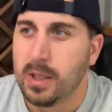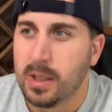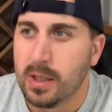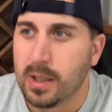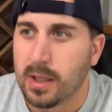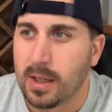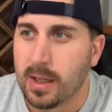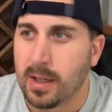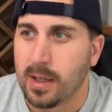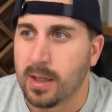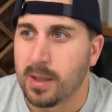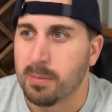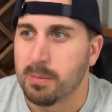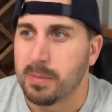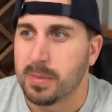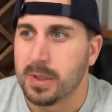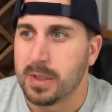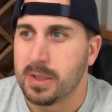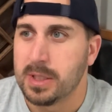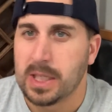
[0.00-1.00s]

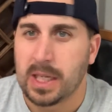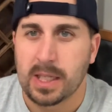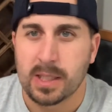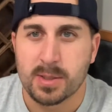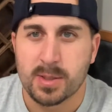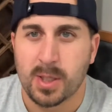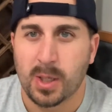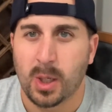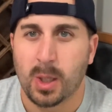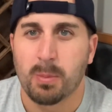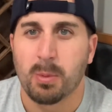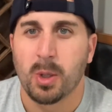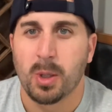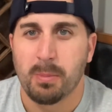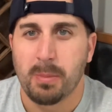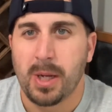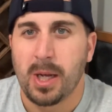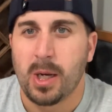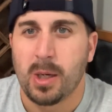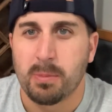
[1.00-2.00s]
Not a terrible
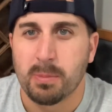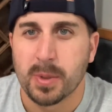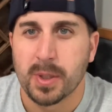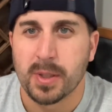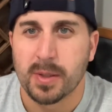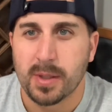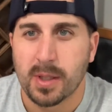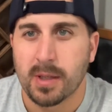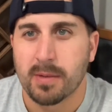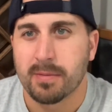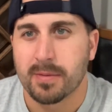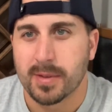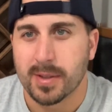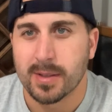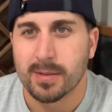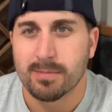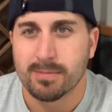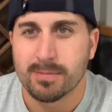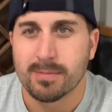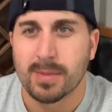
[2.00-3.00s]
amount, but enough
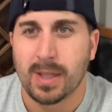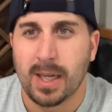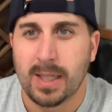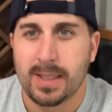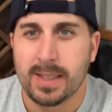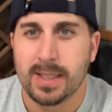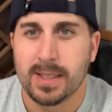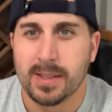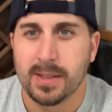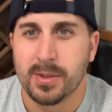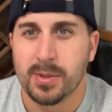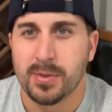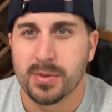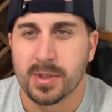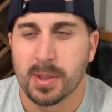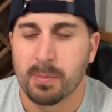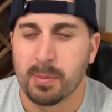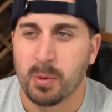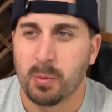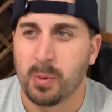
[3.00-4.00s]
that I needed to do
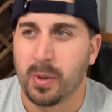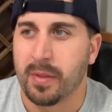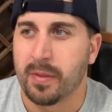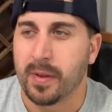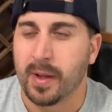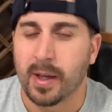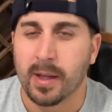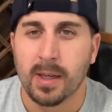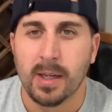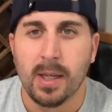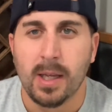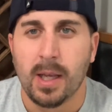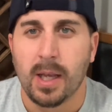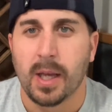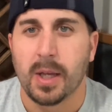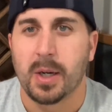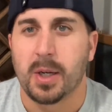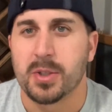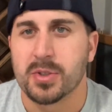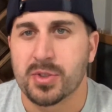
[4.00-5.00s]
something with that.
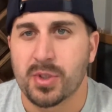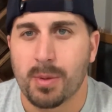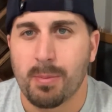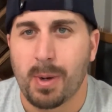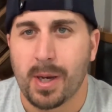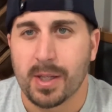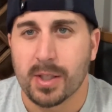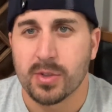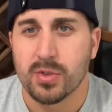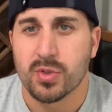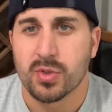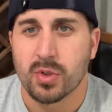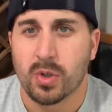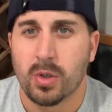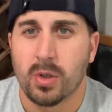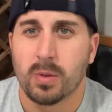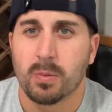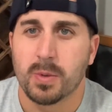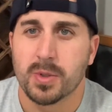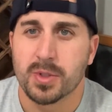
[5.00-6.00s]
And also my
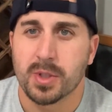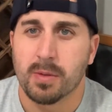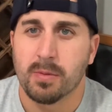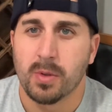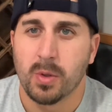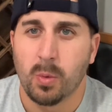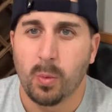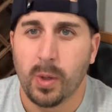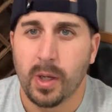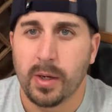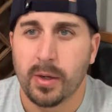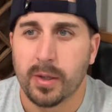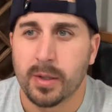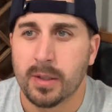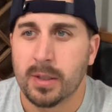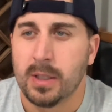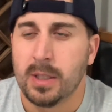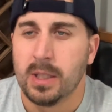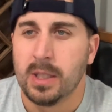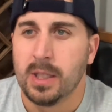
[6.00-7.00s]
concern was over the
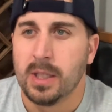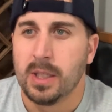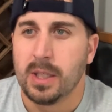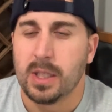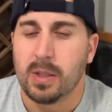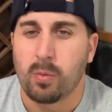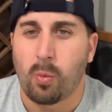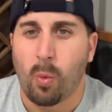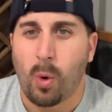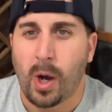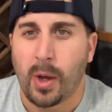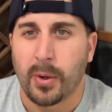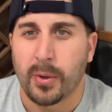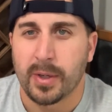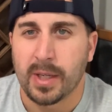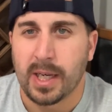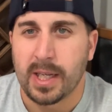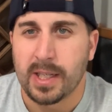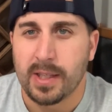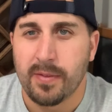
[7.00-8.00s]
winter, if water
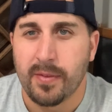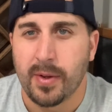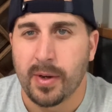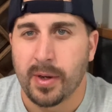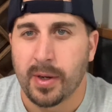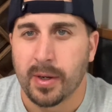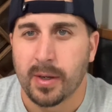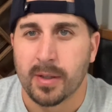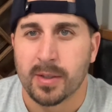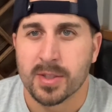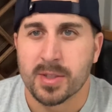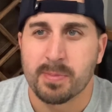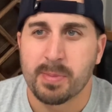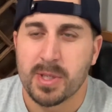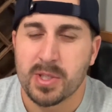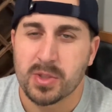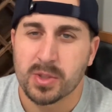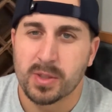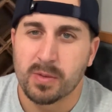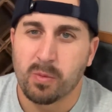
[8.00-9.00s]
got in there,
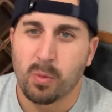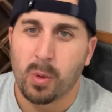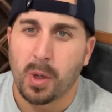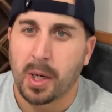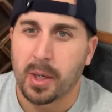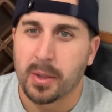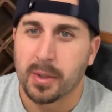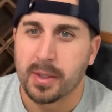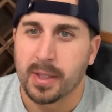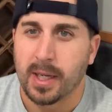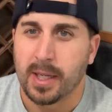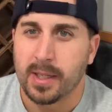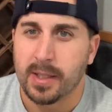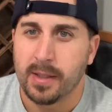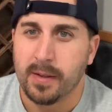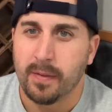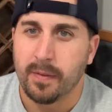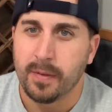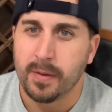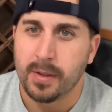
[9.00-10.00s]
especially if water got
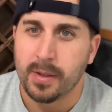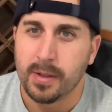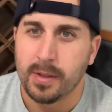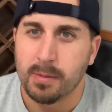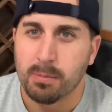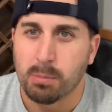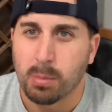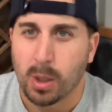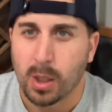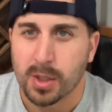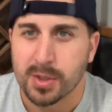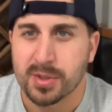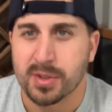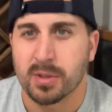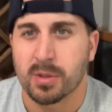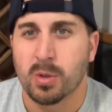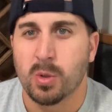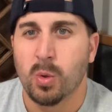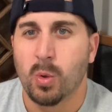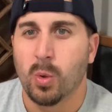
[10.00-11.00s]
in the balsa
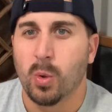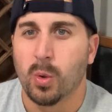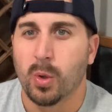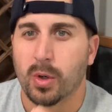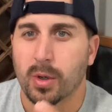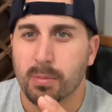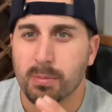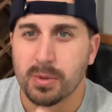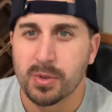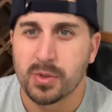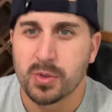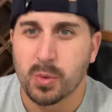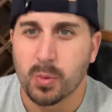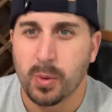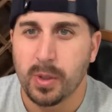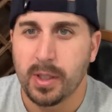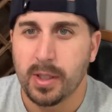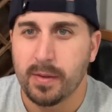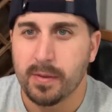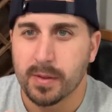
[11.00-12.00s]
core
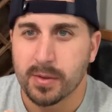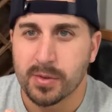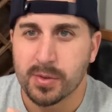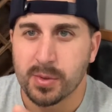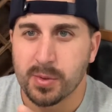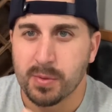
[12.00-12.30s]
between the two